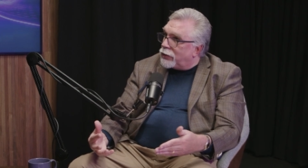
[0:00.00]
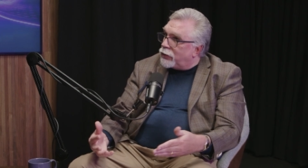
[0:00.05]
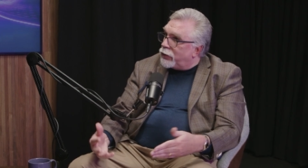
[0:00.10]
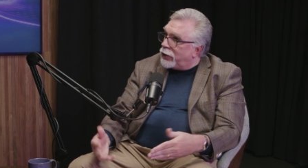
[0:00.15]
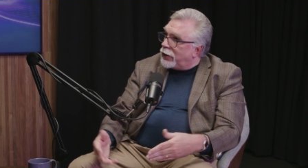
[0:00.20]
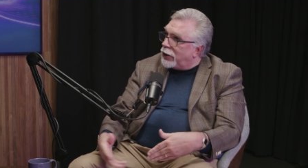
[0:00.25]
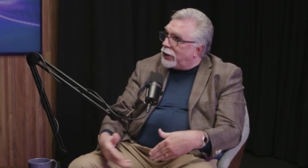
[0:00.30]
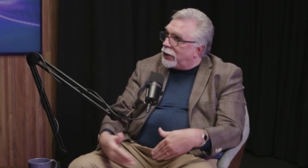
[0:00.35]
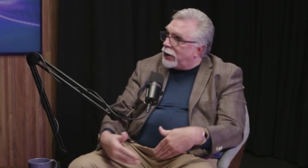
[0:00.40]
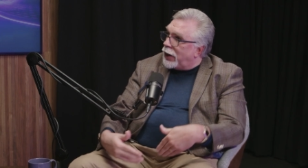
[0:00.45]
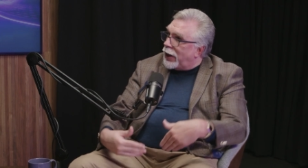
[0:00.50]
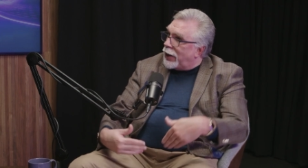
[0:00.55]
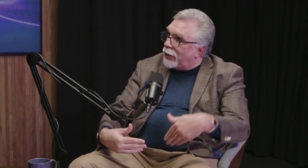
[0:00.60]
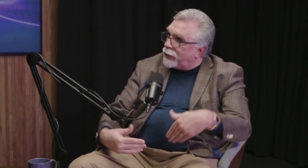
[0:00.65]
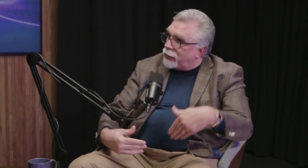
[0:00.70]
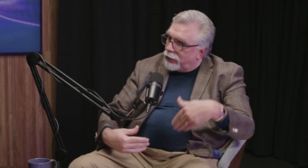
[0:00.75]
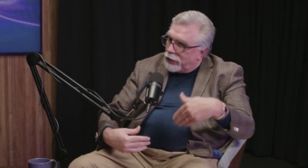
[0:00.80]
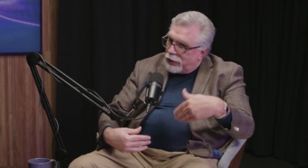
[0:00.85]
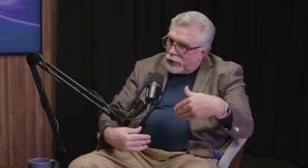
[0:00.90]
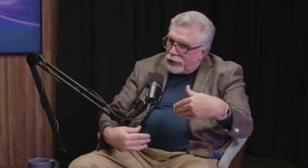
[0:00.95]
And we need to
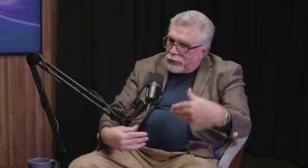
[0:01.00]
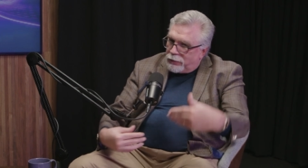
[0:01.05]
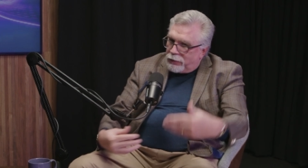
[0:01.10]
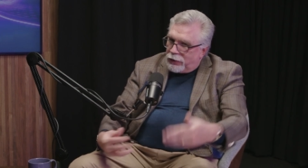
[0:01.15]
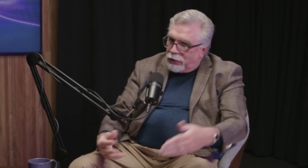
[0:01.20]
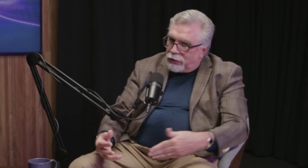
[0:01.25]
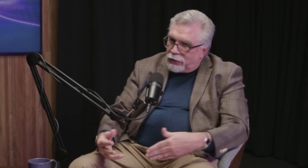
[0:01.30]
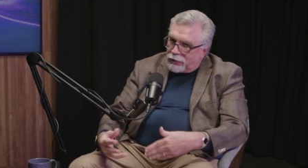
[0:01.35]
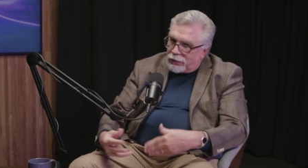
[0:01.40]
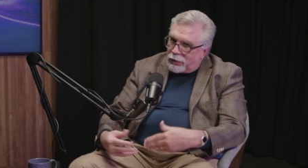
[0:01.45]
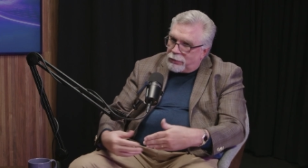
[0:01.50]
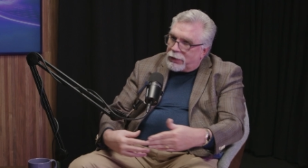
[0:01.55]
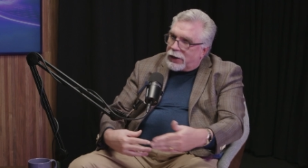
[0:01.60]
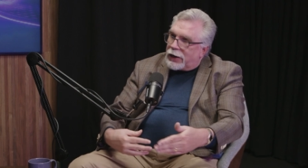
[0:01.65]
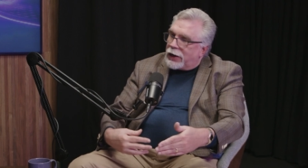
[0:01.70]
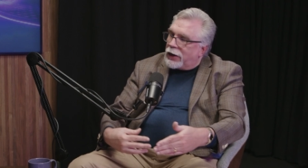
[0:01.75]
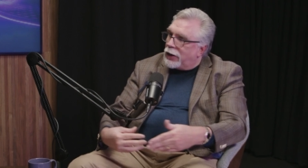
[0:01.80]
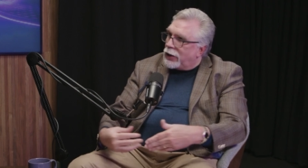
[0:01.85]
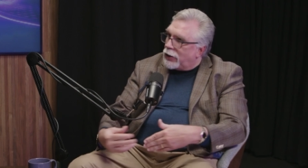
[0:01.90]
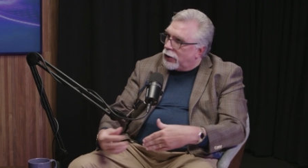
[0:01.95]
have,
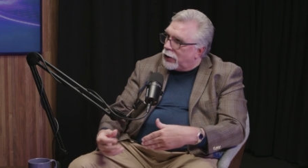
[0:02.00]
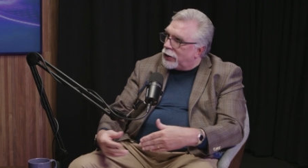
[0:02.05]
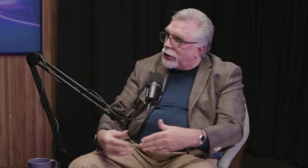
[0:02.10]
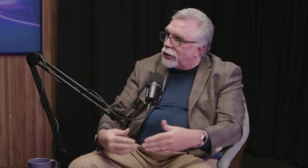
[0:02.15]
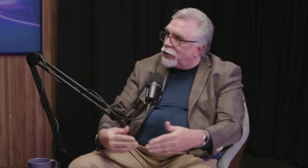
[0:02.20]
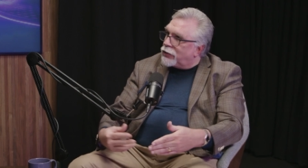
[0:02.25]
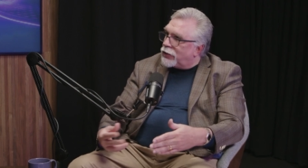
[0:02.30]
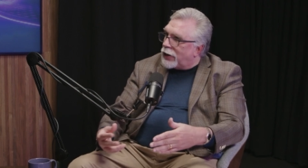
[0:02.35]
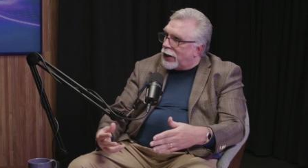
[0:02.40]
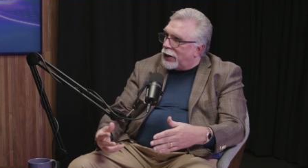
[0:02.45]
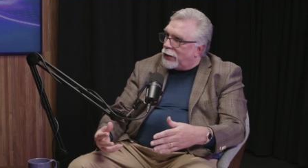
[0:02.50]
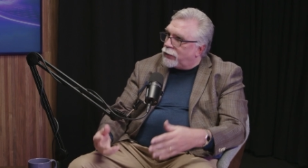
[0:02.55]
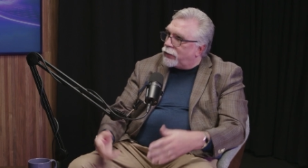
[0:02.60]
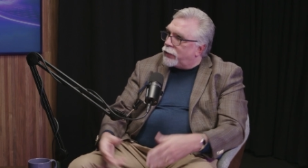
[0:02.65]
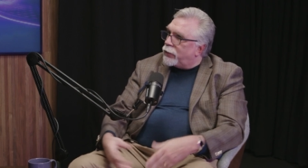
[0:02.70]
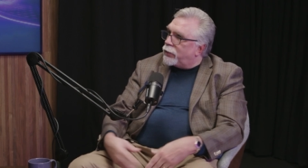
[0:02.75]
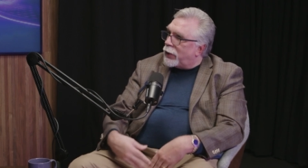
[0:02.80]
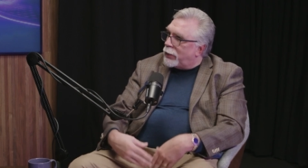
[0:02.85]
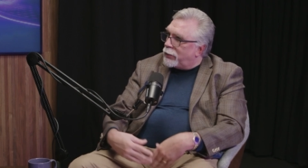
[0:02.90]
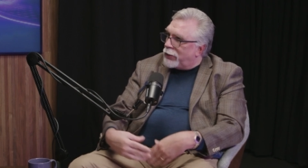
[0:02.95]
somebody on our side
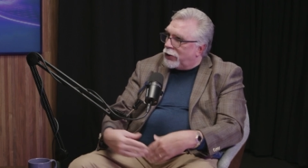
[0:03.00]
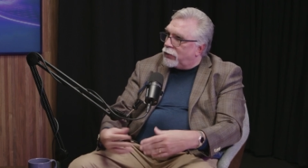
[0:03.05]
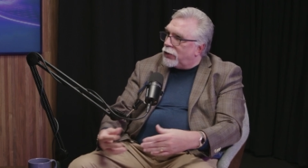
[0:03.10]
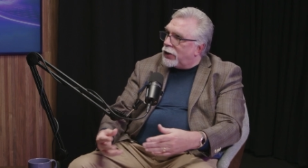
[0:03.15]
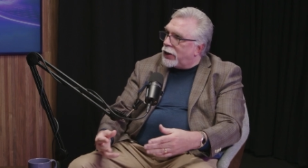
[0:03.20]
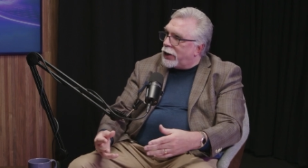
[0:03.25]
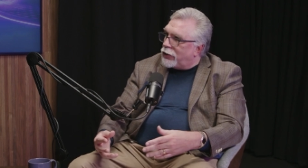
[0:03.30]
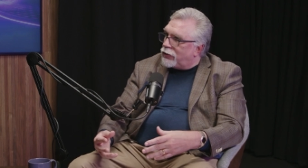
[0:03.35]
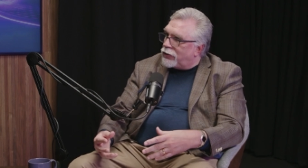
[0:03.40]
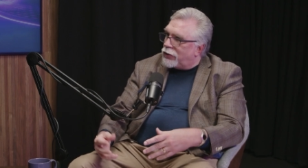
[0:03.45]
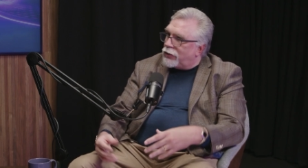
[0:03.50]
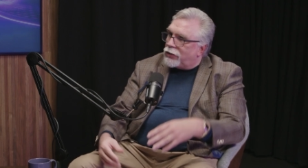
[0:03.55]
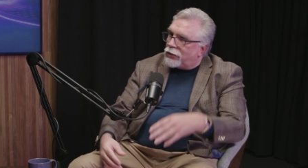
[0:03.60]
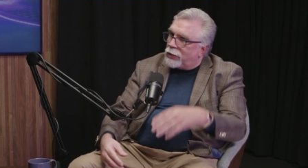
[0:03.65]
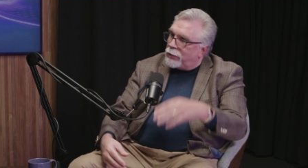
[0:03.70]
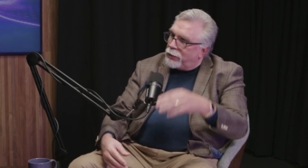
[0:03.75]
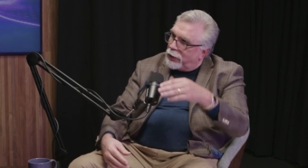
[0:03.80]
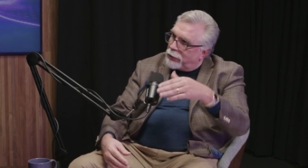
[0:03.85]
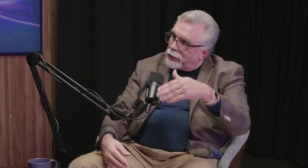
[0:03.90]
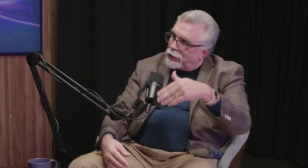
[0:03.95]
for public relations
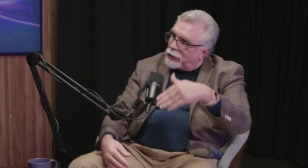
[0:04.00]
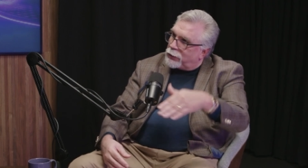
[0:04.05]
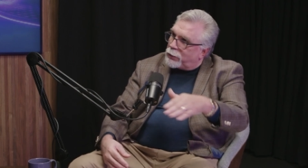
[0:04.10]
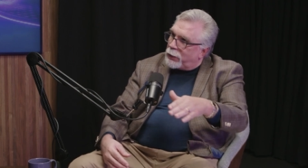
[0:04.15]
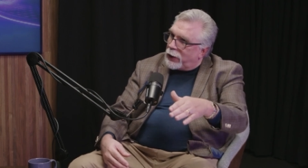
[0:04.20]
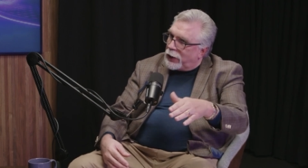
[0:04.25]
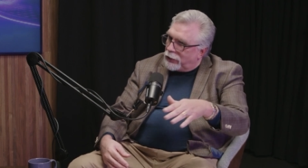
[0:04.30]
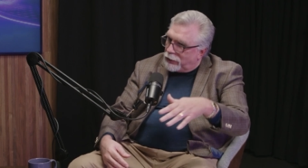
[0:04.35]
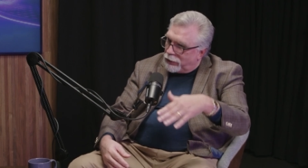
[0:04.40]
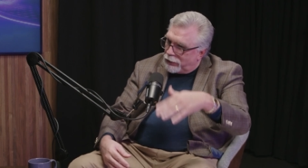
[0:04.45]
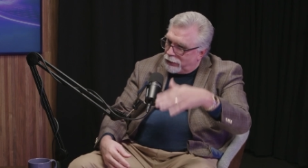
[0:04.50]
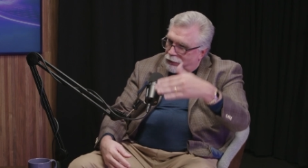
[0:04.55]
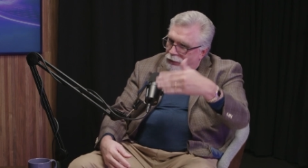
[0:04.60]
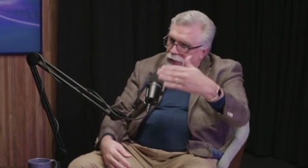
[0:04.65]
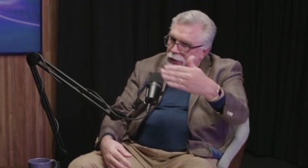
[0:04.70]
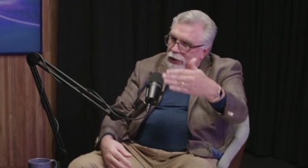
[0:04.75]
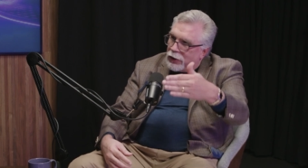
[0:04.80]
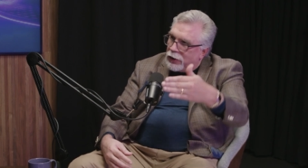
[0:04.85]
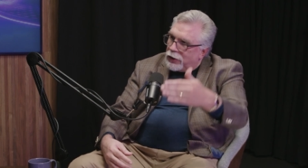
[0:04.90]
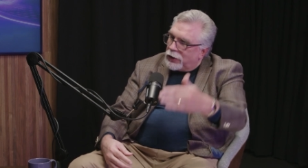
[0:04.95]
to be able to speak to
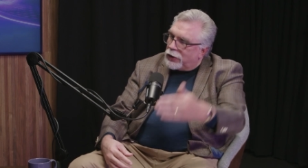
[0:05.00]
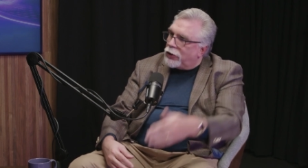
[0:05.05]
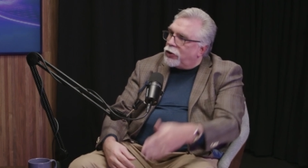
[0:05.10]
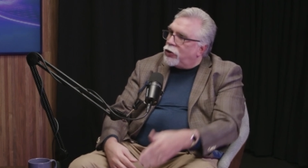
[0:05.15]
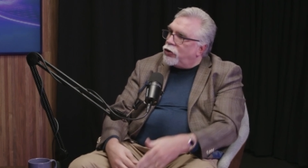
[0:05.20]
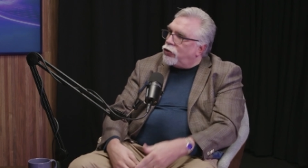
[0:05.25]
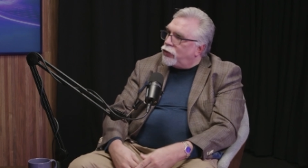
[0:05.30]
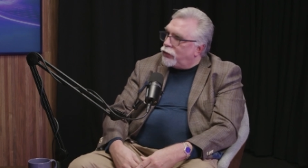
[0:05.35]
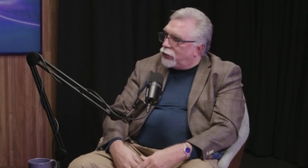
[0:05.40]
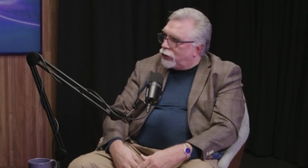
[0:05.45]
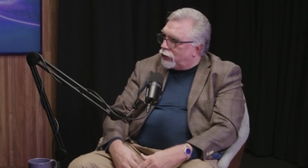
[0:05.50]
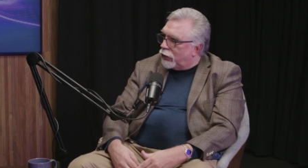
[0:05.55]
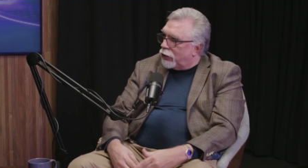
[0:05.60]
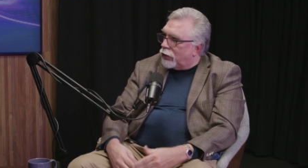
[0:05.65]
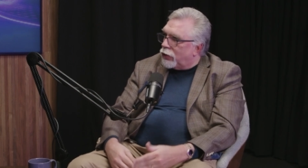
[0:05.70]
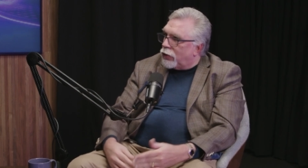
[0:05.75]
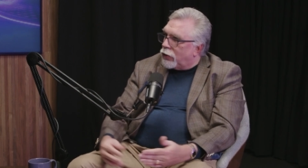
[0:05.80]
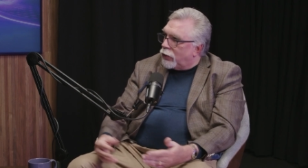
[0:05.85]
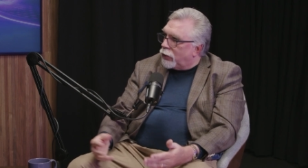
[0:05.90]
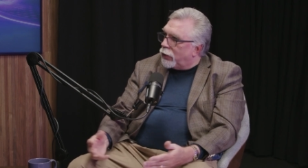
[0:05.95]
the news
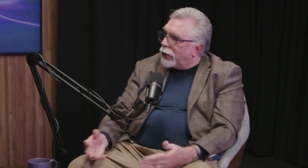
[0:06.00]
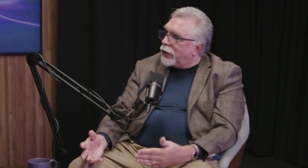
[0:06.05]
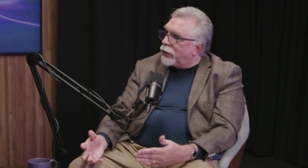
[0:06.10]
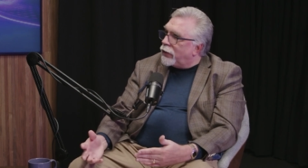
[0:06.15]
or whatever.